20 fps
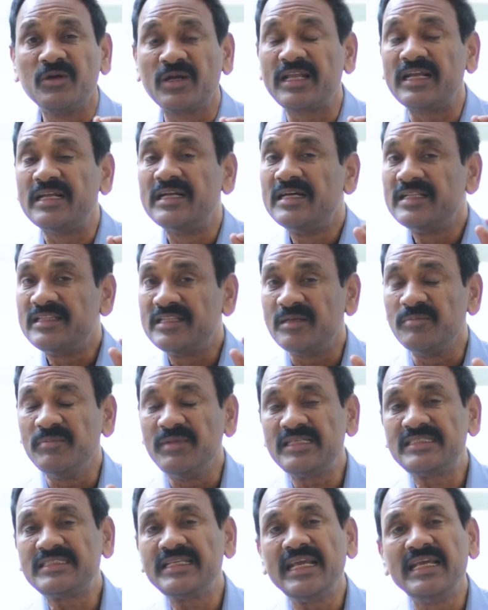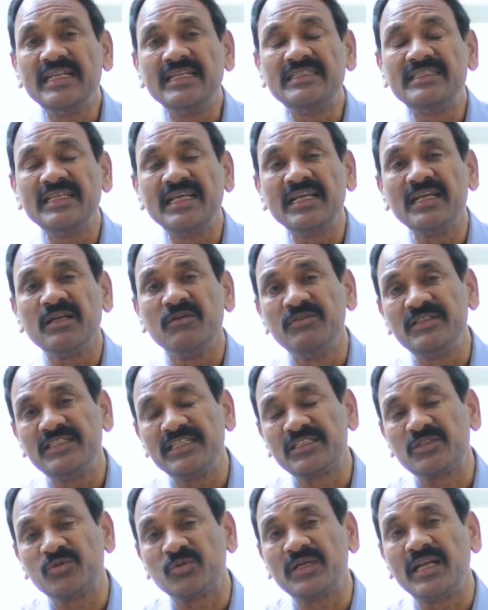Okay, that means anything which
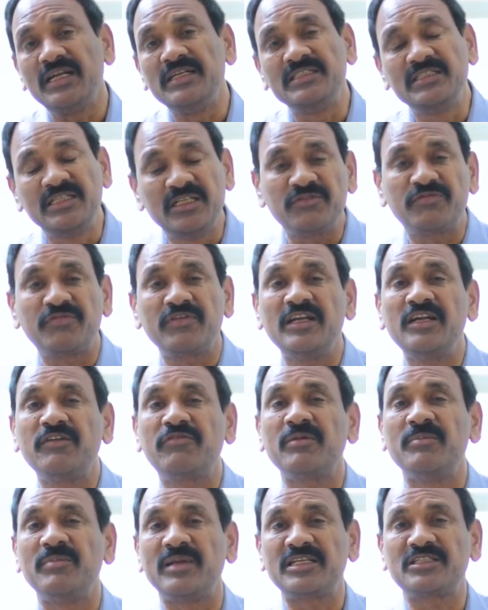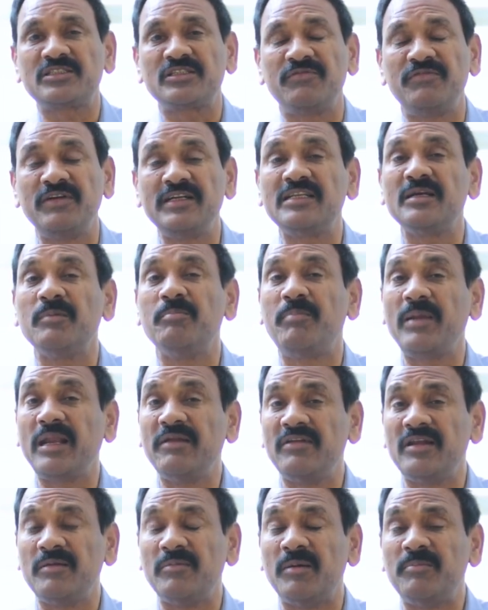is totally different from the rest of it,
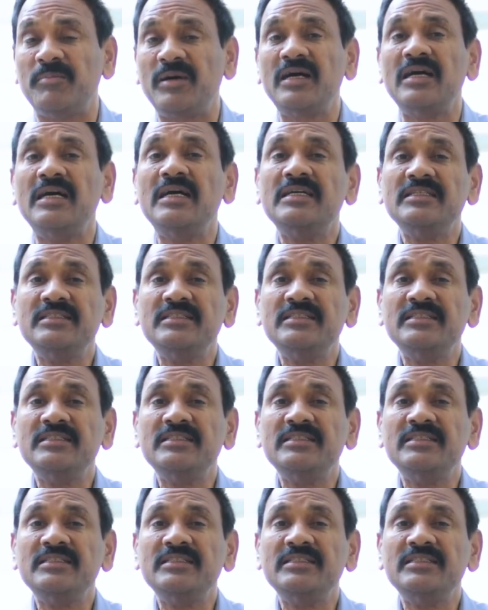brain will remember.